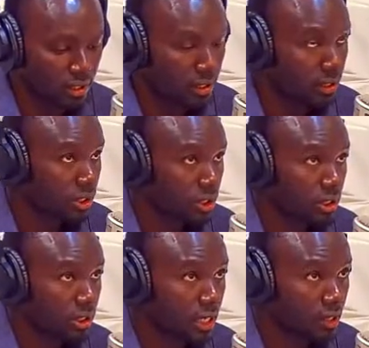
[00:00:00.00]
This
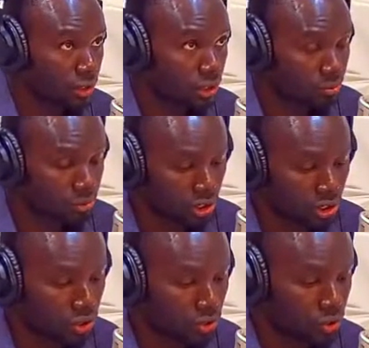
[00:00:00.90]
is iRadio Morning
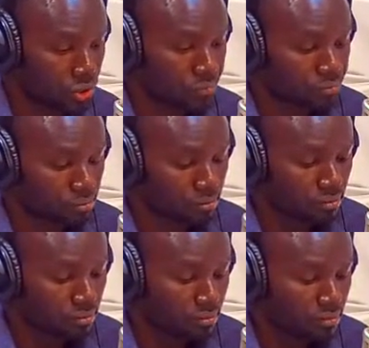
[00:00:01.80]
News.
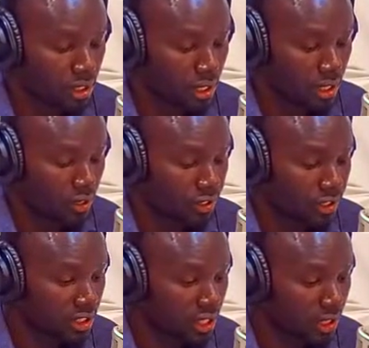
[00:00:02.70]
On the
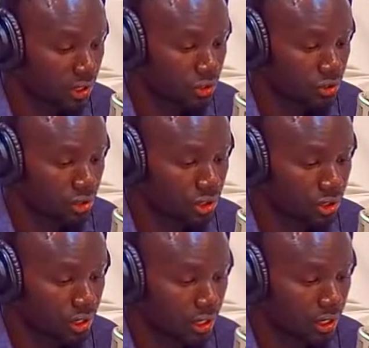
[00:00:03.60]
international
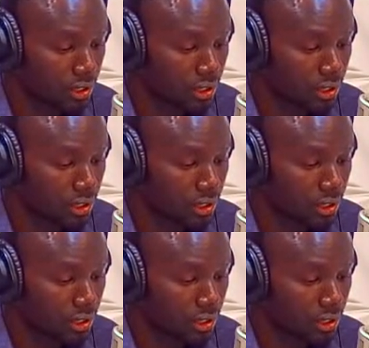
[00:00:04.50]
stage,